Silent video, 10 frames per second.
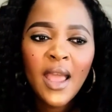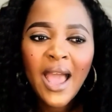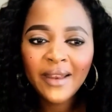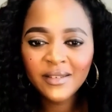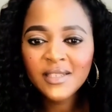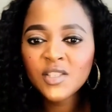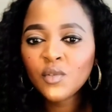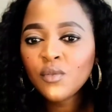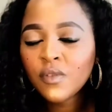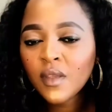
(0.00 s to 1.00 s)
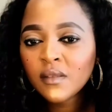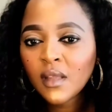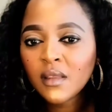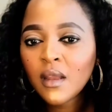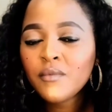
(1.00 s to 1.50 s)
I just don't think
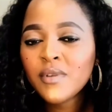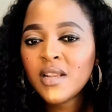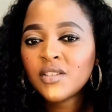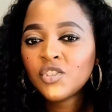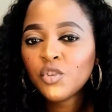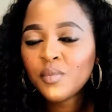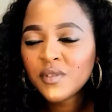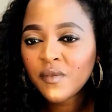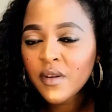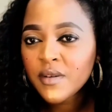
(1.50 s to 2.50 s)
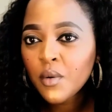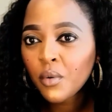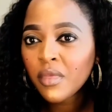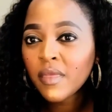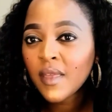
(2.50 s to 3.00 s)
that relationship is very
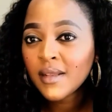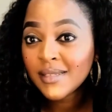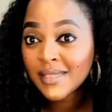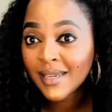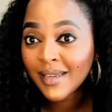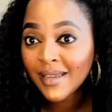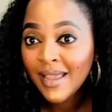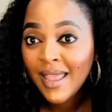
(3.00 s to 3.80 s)
authentic.